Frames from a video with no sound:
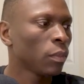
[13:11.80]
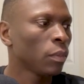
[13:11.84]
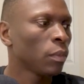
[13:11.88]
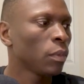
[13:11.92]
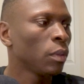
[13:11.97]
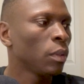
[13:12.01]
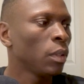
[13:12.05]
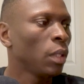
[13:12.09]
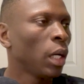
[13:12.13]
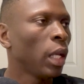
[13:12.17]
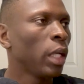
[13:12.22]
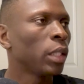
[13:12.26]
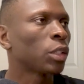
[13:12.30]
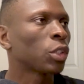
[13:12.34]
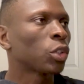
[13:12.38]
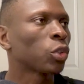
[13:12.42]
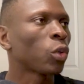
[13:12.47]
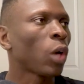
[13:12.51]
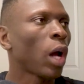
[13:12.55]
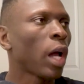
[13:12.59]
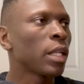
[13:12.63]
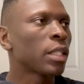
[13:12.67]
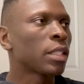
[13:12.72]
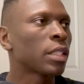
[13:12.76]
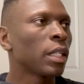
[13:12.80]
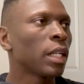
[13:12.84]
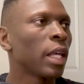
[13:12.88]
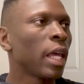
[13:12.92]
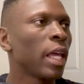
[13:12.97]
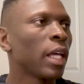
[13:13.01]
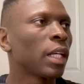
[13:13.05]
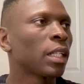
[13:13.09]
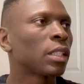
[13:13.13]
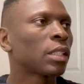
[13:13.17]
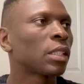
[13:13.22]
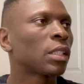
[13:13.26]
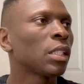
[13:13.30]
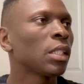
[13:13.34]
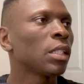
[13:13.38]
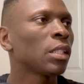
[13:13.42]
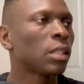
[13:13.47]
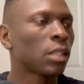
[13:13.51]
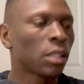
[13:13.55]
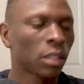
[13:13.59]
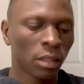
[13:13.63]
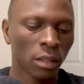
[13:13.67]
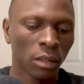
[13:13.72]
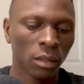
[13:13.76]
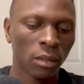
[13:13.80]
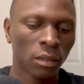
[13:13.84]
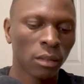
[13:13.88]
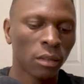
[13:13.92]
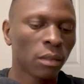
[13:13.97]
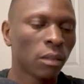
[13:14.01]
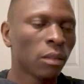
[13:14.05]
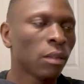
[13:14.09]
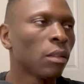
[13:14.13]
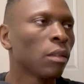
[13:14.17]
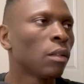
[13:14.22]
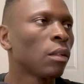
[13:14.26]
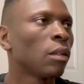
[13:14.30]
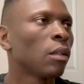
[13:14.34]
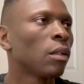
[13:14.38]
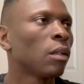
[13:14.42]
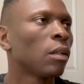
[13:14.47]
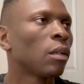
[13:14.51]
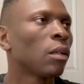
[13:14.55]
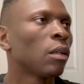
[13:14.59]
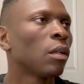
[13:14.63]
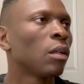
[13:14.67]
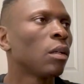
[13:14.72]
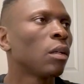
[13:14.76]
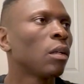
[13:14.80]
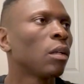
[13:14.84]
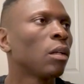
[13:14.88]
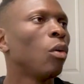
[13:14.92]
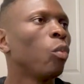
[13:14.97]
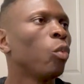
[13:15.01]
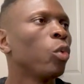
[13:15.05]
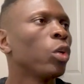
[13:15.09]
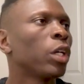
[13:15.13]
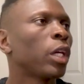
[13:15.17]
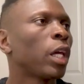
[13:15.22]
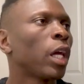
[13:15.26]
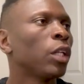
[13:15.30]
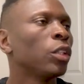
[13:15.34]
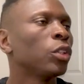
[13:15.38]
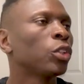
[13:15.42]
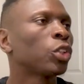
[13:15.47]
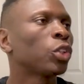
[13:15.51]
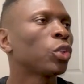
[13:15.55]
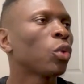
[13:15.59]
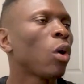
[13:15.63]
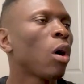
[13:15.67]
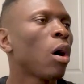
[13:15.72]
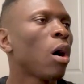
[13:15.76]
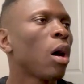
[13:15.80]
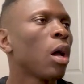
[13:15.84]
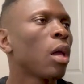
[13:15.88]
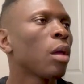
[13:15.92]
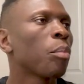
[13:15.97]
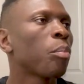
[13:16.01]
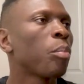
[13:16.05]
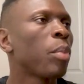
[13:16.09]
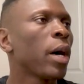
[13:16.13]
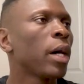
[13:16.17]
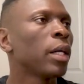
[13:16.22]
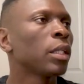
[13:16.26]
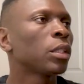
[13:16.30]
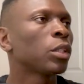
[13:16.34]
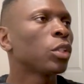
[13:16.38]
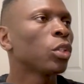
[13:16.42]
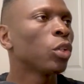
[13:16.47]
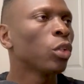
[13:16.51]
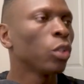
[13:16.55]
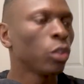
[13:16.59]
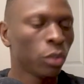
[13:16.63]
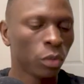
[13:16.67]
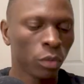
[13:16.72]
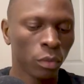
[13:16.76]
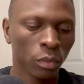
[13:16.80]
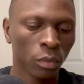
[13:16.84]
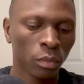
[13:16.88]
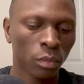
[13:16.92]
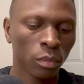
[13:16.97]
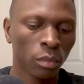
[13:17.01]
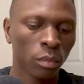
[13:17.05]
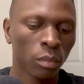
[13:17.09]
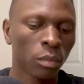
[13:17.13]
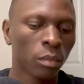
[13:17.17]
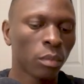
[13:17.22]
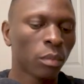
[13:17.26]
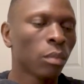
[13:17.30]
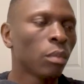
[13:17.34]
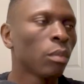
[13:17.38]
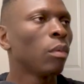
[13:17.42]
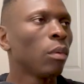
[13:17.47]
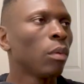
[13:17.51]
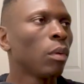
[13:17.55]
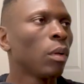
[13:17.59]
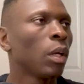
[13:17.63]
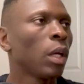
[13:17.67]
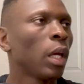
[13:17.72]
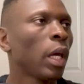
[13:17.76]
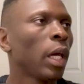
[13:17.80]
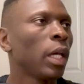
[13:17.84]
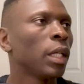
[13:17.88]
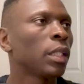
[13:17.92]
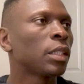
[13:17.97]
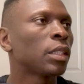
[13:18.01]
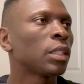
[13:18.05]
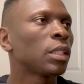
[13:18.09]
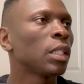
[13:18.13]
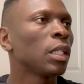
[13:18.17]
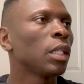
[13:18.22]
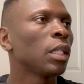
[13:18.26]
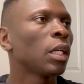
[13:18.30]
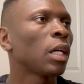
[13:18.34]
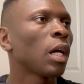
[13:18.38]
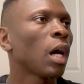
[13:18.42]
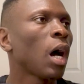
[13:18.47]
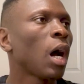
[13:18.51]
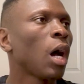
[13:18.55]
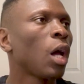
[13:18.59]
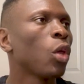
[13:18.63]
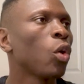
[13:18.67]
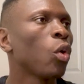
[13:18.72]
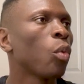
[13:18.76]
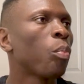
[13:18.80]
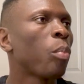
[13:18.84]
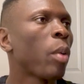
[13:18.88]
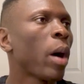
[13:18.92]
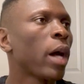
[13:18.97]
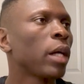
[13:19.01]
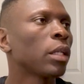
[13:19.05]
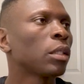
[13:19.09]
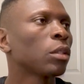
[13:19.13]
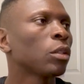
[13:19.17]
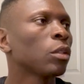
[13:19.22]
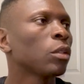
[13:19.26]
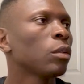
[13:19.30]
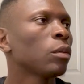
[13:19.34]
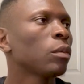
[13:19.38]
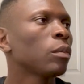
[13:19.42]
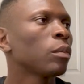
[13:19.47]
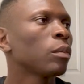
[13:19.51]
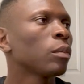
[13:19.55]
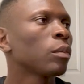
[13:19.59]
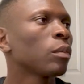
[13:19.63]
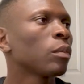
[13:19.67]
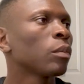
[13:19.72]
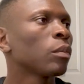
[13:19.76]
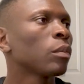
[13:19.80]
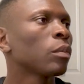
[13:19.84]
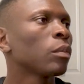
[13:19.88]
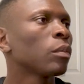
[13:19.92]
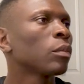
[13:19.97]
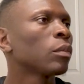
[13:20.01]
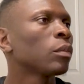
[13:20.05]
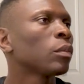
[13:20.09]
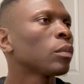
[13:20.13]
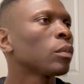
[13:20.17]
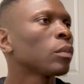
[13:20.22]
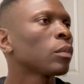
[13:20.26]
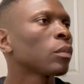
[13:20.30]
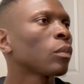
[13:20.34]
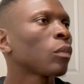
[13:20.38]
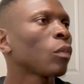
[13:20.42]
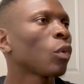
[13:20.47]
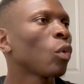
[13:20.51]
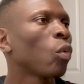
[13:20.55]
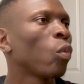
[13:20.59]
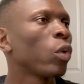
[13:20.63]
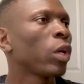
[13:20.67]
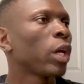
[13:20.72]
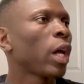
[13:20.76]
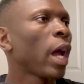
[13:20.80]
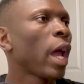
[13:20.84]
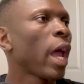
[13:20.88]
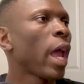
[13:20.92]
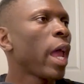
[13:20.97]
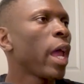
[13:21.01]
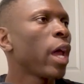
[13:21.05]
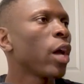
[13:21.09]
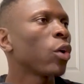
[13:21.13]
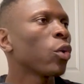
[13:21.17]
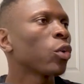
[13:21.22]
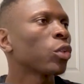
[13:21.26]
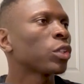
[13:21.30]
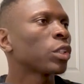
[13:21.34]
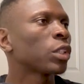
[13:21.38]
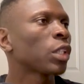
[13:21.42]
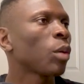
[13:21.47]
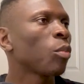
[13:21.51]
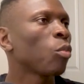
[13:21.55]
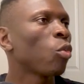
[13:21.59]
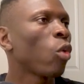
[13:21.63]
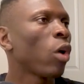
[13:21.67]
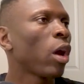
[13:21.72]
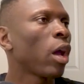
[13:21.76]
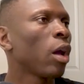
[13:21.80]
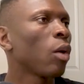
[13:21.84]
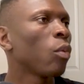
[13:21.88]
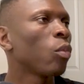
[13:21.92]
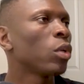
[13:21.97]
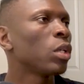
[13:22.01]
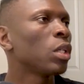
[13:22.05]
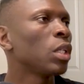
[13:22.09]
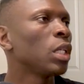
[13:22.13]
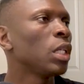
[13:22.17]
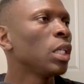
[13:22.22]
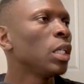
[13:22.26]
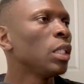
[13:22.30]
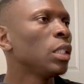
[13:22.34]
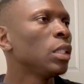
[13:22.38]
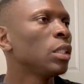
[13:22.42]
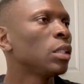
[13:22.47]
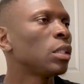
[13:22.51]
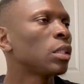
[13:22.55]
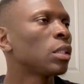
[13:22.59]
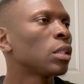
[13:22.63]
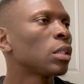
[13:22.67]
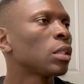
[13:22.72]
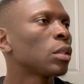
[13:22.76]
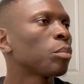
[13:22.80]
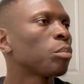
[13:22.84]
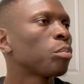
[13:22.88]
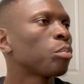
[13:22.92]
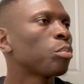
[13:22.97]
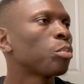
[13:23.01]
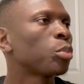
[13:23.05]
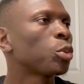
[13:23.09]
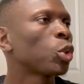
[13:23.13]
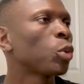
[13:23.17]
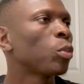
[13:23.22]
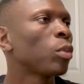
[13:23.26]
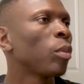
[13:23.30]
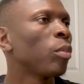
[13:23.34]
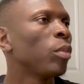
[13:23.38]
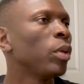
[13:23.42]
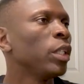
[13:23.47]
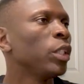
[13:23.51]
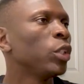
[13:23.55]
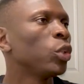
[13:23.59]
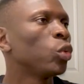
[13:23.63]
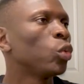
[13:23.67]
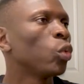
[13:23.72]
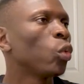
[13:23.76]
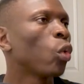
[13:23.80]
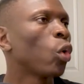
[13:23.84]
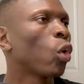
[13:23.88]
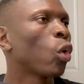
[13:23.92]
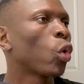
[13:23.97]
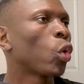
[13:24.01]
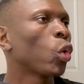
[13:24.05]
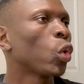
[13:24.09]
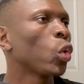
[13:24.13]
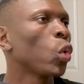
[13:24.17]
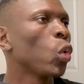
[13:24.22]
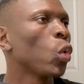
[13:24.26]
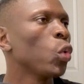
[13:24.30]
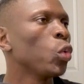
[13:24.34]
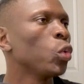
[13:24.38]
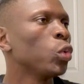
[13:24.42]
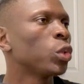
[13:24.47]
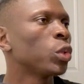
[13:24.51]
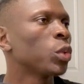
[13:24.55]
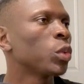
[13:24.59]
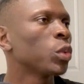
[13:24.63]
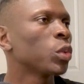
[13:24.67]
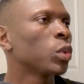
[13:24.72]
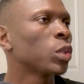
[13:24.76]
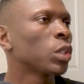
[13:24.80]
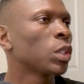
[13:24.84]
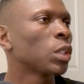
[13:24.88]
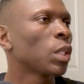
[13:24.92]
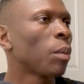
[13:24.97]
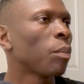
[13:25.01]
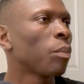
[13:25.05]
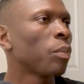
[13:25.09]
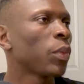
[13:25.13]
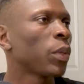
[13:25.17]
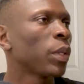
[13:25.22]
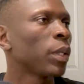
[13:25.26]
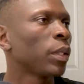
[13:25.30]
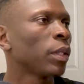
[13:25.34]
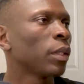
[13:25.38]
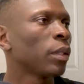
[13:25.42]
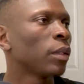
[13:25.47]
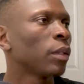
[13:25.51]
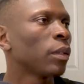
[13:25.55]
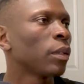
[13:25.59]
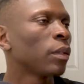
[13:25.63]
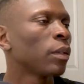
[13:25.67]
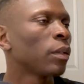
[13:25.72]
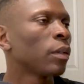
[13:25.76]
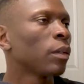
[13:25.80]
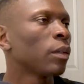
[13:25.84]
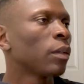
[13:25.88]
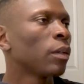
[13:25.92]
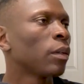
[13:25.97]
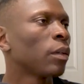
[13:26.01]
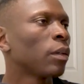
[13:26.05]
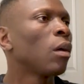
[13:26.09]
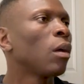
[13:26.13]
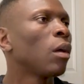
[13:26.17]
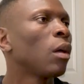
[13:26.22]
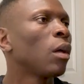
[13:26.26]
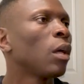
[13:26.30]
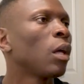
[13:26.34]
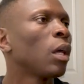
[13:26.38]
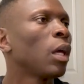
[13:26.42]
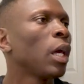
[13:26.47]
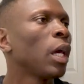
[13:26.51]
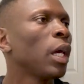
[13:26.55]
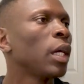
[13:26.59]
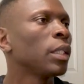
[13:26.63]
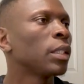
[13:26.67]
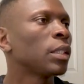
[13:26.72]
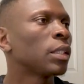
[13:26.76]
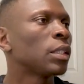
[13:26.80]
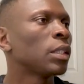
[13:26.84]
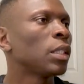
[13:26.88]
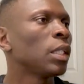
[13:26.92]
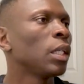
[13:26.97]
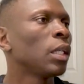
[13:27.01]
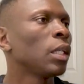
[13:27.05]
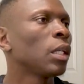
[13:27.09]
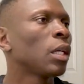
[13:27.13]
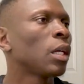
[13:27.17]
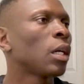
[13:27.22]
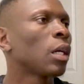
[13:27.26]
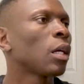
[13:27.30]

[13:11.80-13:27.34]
Let's write an exit. We can try Python asyncio Python. We got error somewhere. We need probably to close something. Async.